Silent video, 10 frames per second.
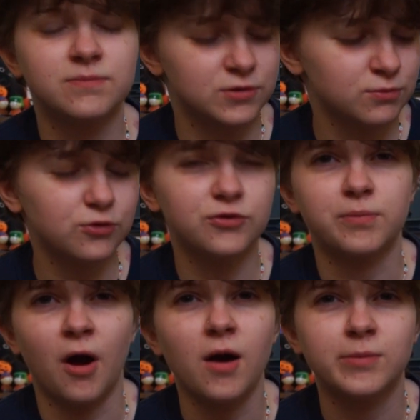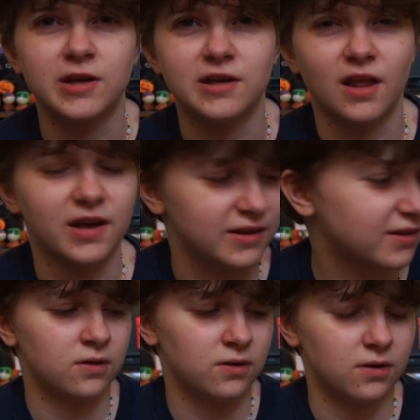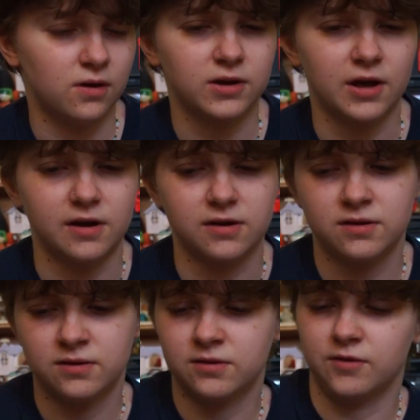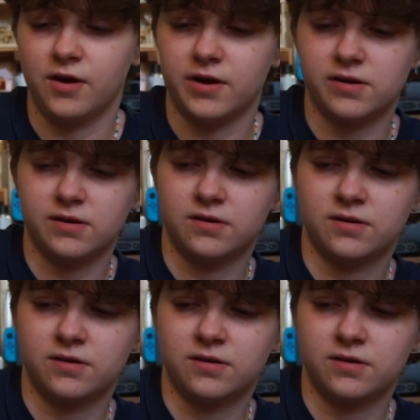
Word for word: small for barbie like okay right